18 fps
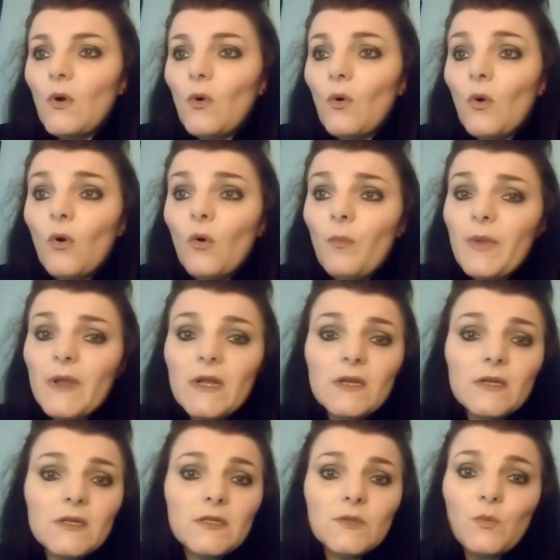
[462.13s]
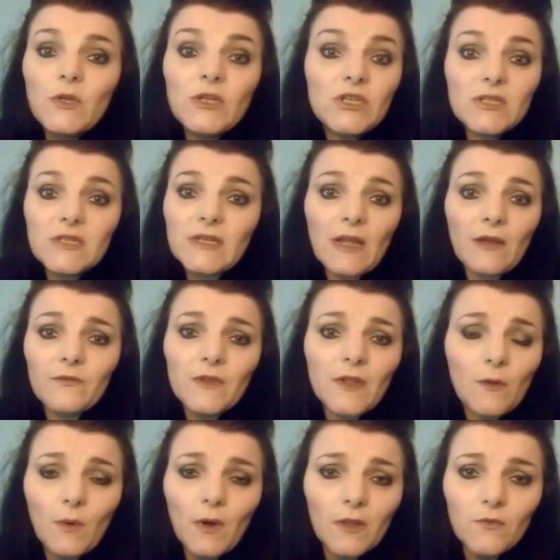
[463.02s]
or because we just have
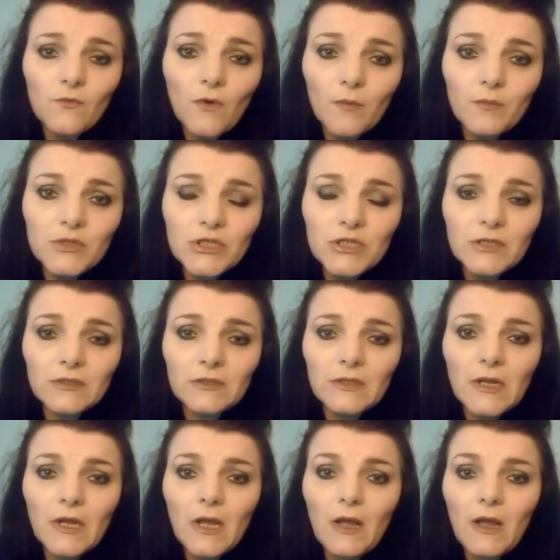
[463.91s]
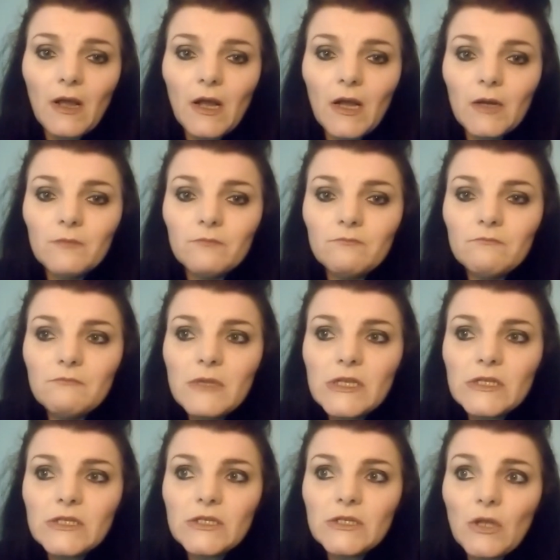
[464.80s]
no other option.
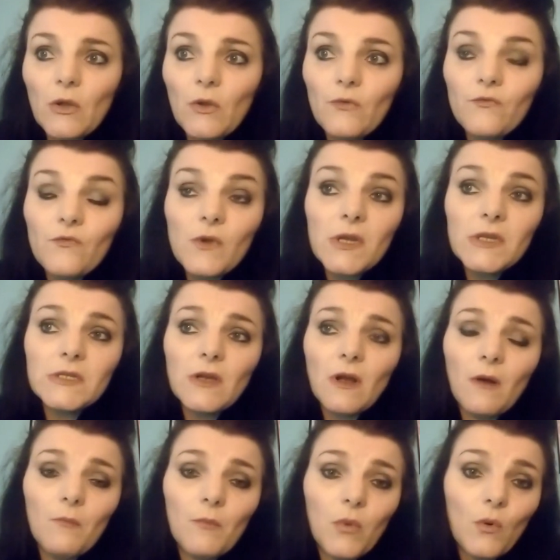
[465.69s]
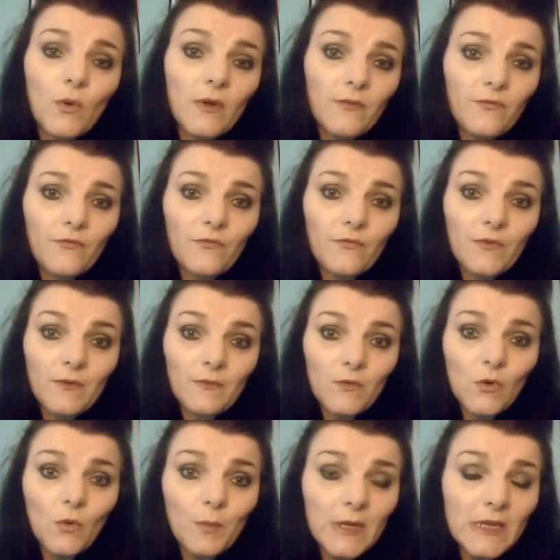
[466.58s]
So, for example, if
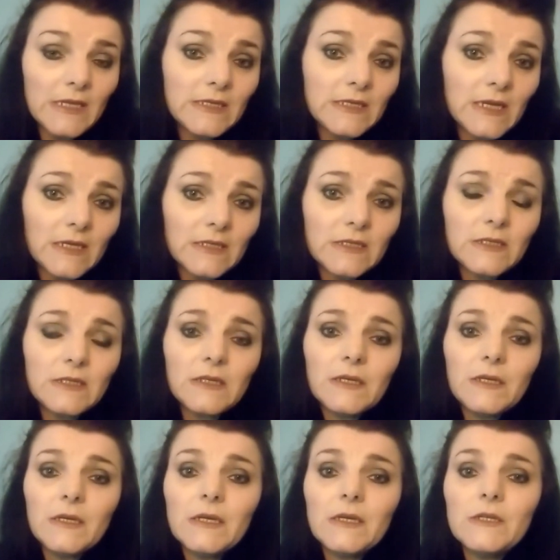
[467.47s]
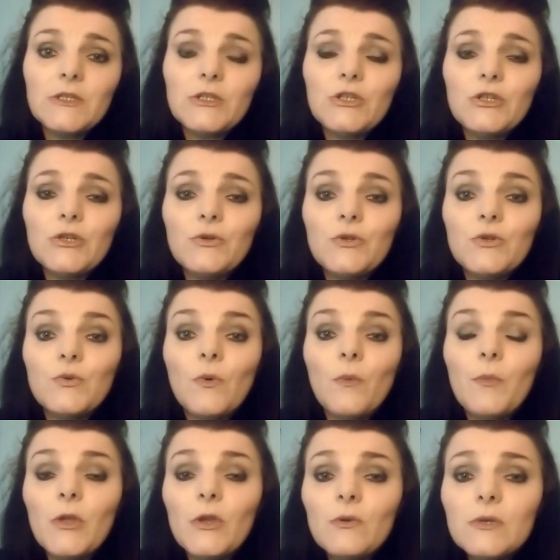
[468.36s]
your PTSD is due to
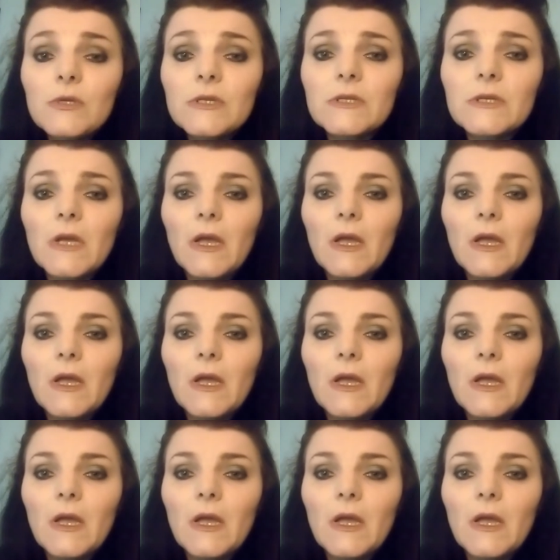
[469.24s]
abuse,